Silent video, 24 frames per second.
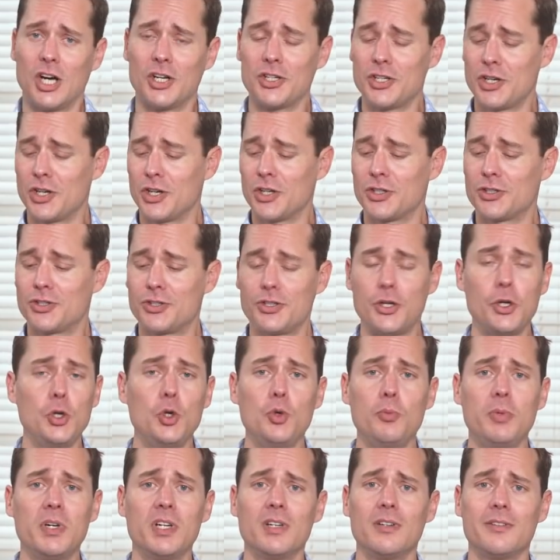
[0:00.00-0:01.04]
on your
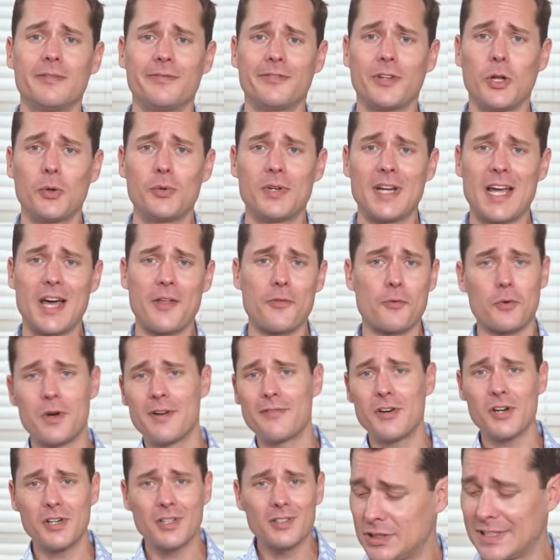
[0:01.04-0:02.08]
tube, floating down the
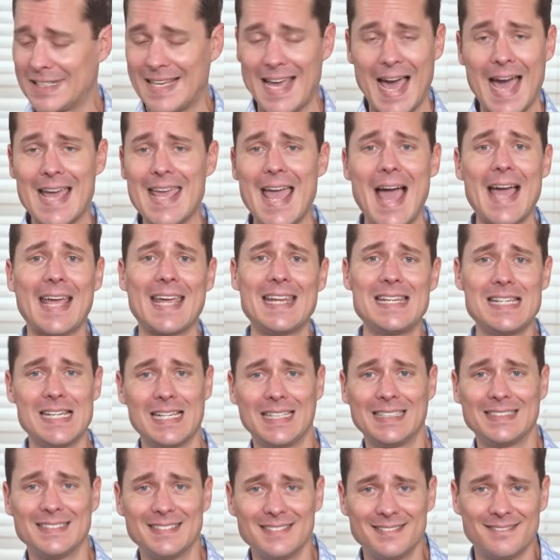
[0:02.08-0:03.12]
river, kayaking,
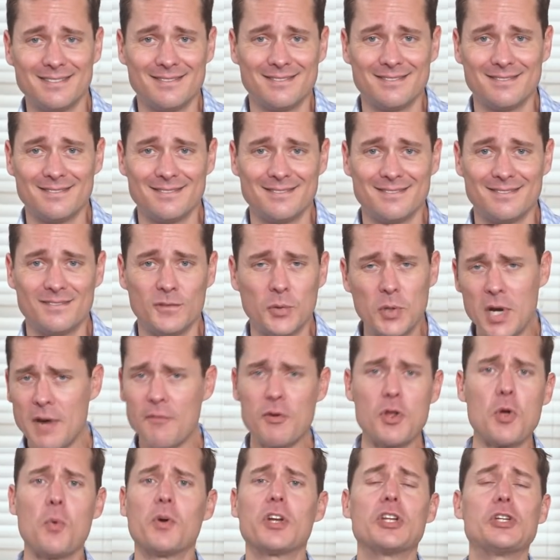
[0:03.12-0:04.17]

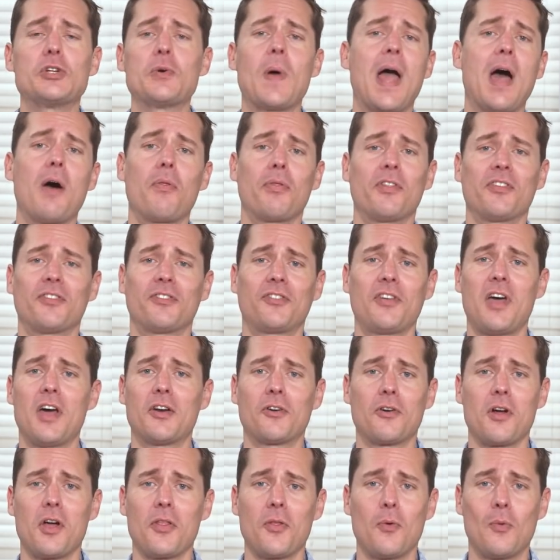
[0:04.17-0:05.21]
whatever you want to do out in the sun
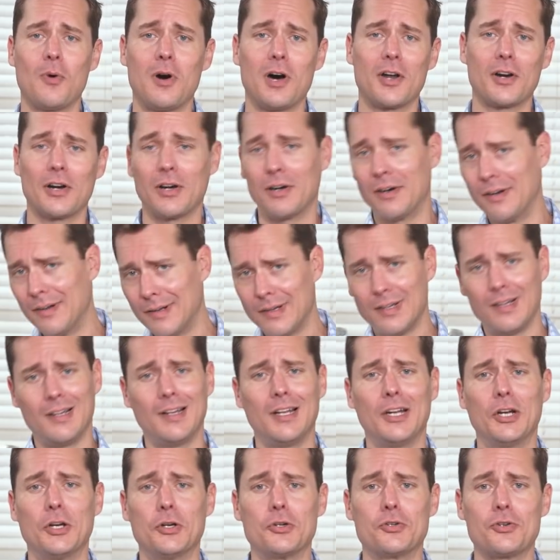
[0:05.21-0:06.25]
or on the water,
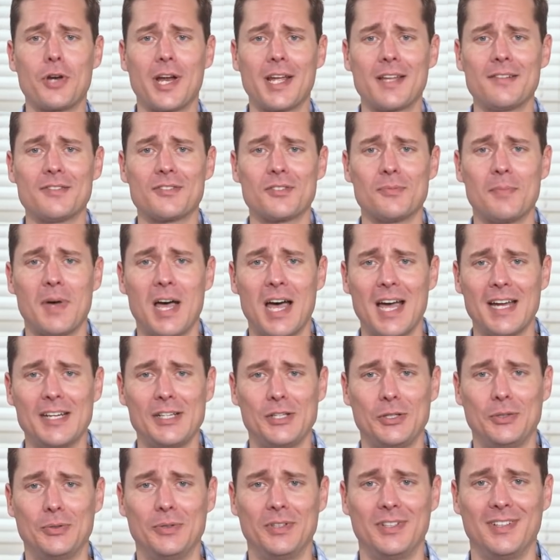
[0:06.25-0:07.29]
drinking some High
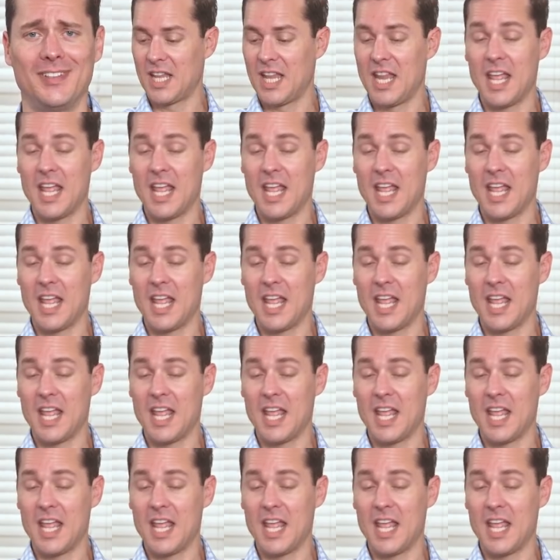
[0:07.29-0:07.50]
Noon.